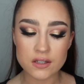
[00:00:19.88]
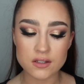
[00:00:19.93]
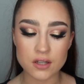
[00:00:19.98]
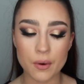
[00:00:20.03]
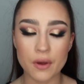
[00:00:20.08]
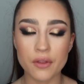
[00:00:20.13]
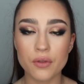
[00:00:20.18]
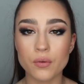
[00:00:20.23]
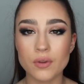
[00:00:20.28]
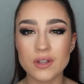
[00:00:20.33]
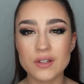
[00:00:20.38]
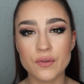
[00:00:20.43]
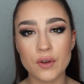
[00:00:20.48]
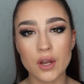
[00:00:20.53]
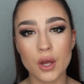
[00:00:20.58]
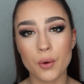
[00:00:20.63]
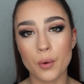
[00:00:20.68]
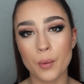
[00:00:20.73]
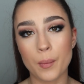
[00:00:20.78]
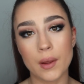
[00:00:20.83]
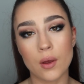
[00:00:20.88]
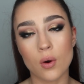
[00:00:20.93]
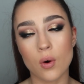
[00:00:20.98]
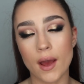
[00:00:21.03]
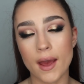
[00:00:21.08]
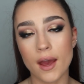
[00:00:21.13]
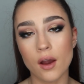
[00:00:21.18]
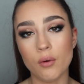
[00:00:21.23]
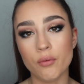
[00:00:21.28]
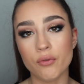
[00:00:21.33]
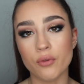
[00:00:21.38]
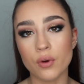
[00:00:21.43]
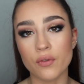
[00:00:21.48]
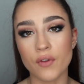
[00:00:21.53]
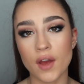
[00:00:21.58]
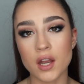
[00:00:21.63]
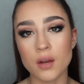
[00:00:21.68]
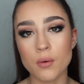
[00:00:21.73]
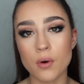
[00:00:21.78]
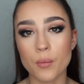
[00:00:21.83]
So I thought this video would be quite helpful if
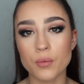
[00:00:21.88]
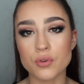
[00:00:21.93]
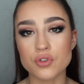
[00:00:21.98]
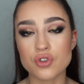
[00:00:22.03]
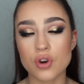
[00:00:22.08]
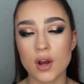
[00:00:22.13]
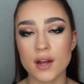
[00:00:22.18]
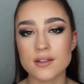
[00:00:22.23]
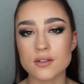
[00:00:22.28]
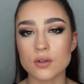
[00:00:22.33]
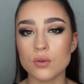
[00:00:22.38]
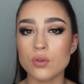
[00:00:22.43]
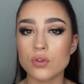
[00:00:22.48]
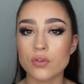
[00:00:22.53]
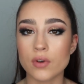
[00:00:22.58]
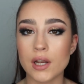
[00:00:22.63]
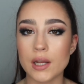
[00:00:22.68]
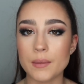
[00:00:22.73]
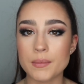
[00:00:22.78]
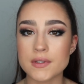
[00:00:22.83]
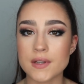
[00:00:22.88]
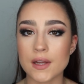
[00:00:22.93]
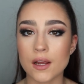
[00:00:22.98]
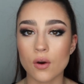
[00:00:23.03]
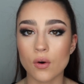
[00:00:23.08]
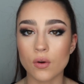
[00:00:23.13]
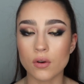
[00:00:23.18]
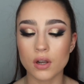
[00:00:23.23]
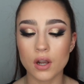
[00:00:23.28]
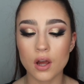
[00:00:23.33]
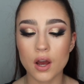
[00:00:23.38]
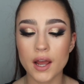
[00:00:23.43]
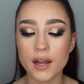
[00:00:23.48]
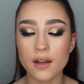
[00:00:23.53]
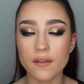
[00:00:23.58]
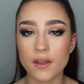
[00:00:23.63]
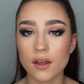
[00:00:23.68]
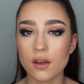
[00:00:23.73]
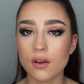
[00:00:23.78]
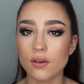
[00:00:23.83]
anyone was trying to order a lipstick online
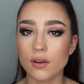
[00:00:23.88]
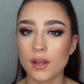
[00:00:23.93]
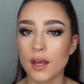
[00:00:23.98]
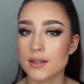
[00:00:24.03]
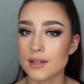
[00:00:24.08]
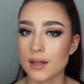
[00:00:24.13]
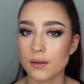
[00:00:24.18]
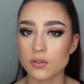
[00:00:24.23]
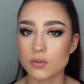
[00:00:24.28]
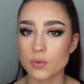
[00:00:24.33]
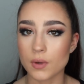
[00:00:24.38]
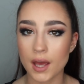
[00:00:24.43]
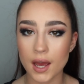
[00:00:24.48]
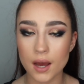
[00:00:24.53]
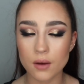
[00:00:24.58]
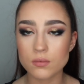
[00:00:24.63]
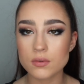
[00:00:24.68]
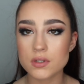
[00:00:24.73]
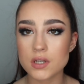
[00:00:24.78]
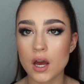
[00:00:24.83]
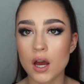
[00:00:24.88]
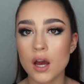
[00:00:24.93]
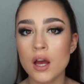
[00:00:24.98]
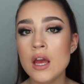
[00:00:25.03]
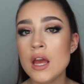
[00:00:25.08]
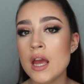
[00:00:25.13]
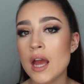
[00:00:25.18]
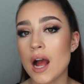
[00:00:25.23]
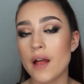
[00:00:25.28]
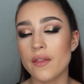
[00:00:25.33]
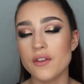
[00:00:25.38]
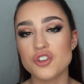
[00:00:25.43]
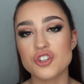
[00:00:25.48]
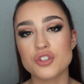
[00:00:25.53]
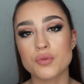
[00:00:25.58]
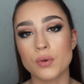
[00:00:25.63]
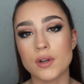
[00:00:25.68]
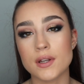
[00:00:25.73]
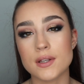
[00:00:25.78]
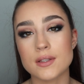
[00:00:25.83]
and they couldn't get down to a counter and they
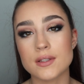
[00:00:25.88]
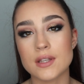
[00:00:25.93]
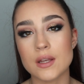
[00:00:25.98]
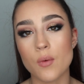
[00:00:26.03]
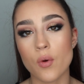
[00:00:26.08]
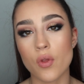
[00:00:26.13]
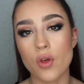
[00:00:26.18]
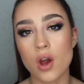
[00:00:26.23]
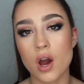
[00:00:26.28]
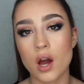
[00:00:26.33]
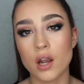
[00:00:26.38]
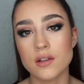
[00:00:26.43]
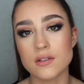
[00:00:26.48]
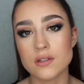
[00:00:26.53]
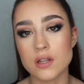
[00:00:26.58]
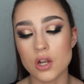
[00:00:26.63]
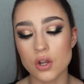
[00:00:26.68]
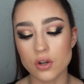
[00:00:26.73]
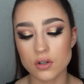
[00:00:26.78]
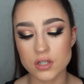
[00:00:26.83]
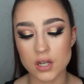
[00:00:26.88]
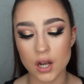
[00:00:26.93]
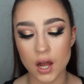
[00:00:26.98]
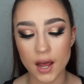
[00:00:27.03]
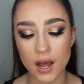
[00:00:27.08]
just wanted to see what the colours looked